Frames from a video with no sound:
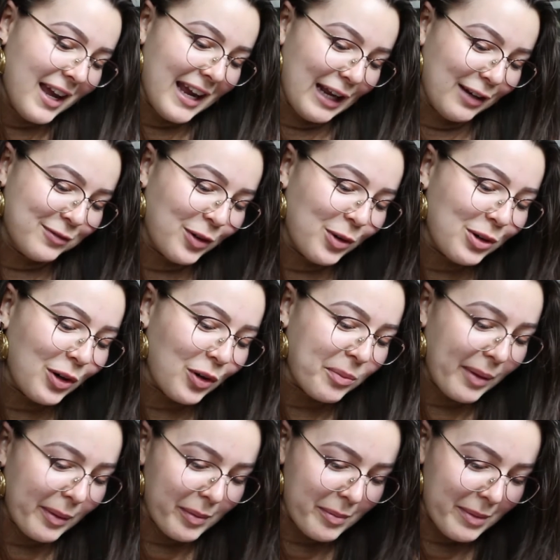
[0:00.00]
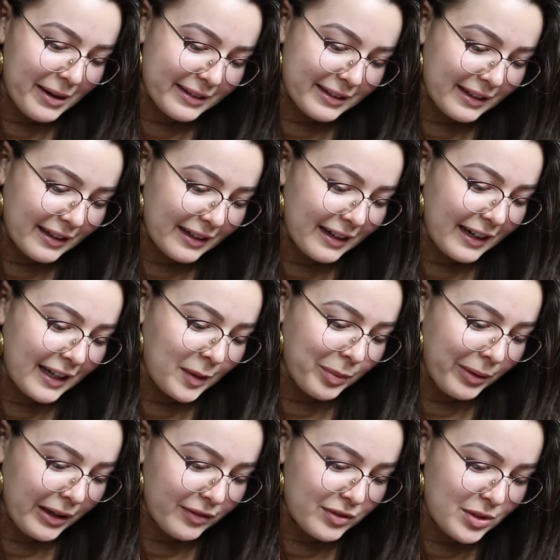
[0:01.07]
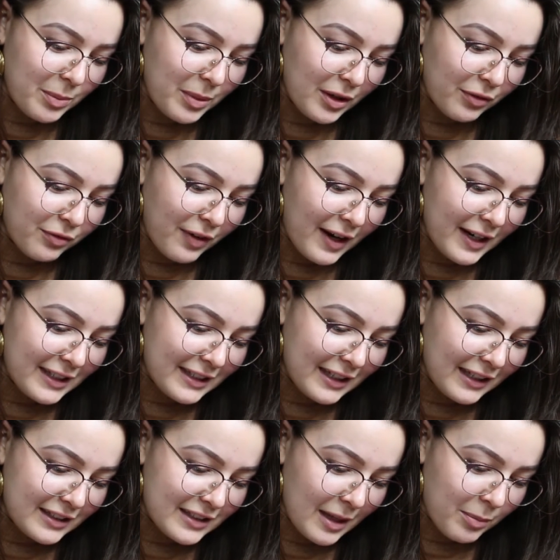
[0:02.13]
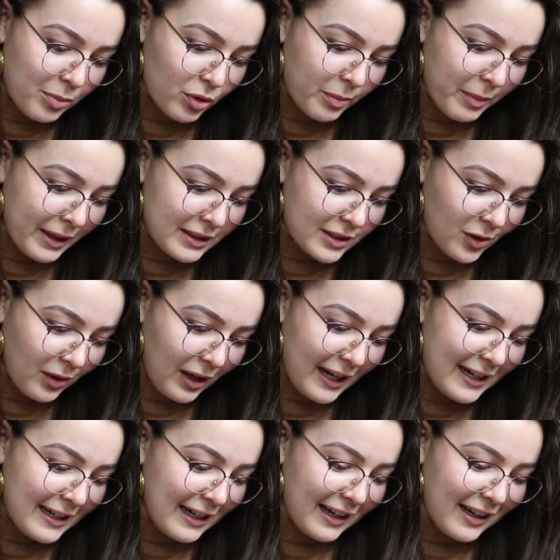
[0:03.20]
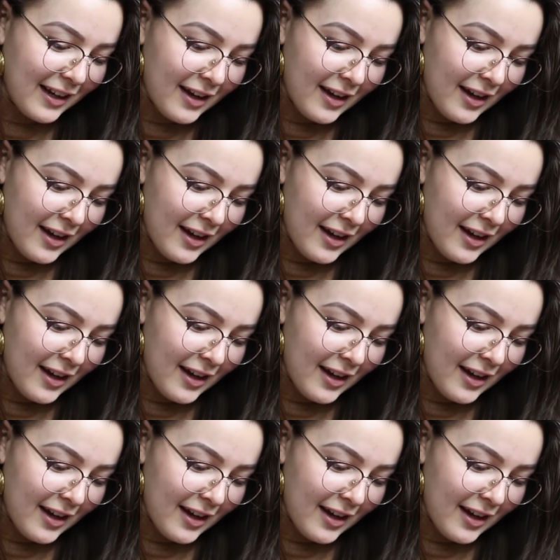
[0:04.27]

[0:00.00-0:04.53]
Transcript: In folklore, Baba Marta is believed to be a feisty and temperamental lady